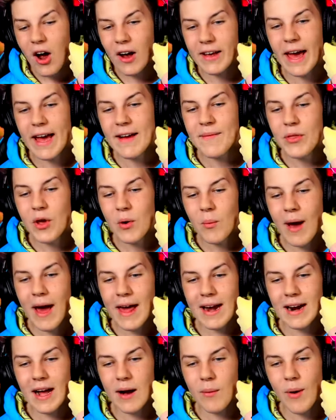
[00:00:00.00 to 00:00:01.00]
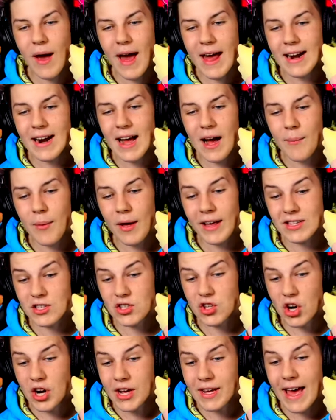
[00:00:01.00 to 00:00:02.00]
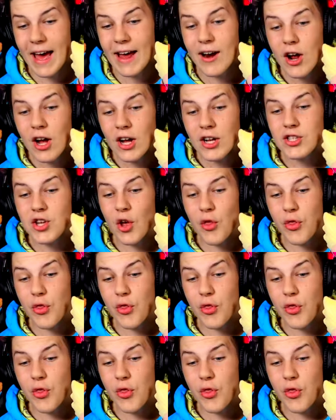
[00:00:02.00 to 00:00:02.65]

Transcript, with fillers: Okay, we're headed up. We're headed up. It's going to get to